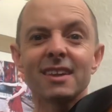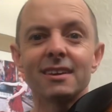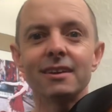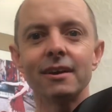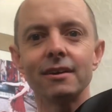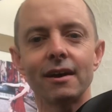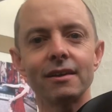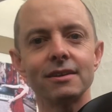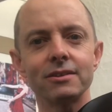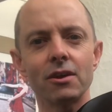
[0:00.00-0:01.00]

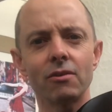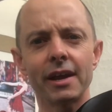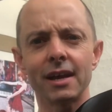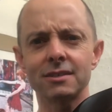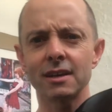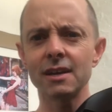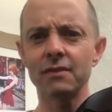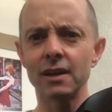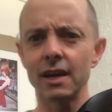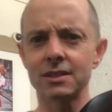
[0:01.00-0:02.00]
There's no right answer. If
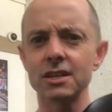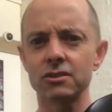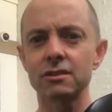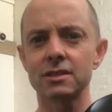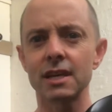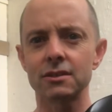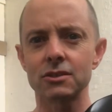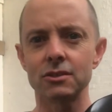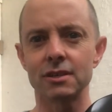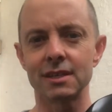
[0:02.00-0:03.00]
a teacher has sent a
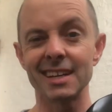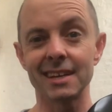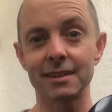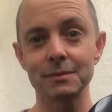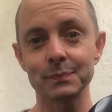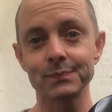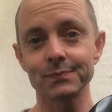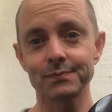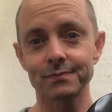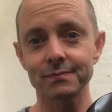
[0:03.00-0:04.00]
student in
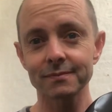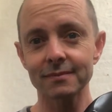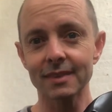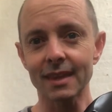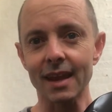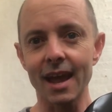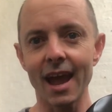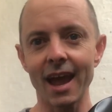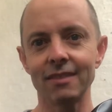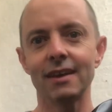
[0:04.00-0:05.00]

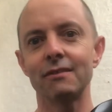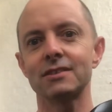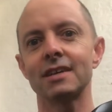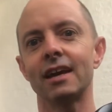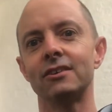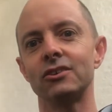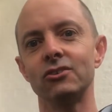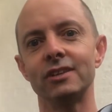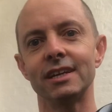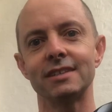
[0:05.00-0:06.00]
and they've said, you
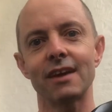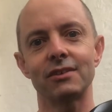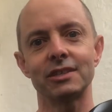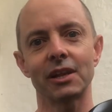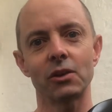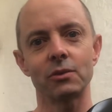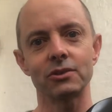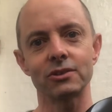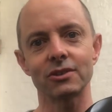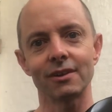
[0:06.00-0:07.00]
need to have a cello on
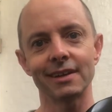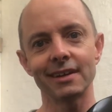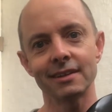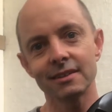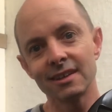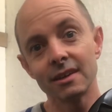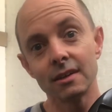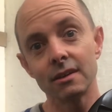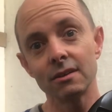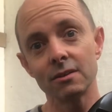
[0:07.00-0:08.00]
your shoulder,
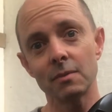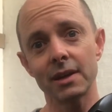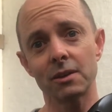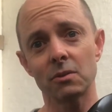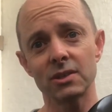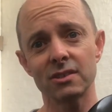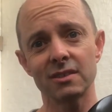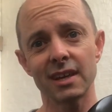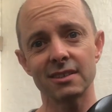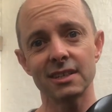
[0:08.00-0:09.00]
who am I to question
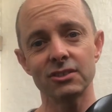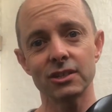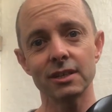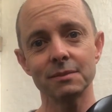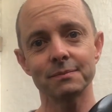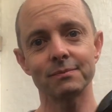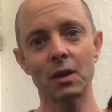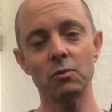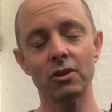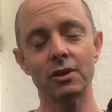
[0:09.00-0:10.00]
that teacher?
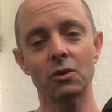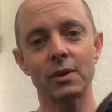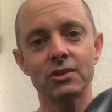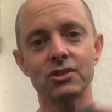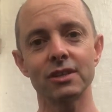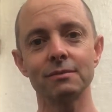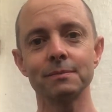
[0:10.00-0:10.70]
I'm not going to question.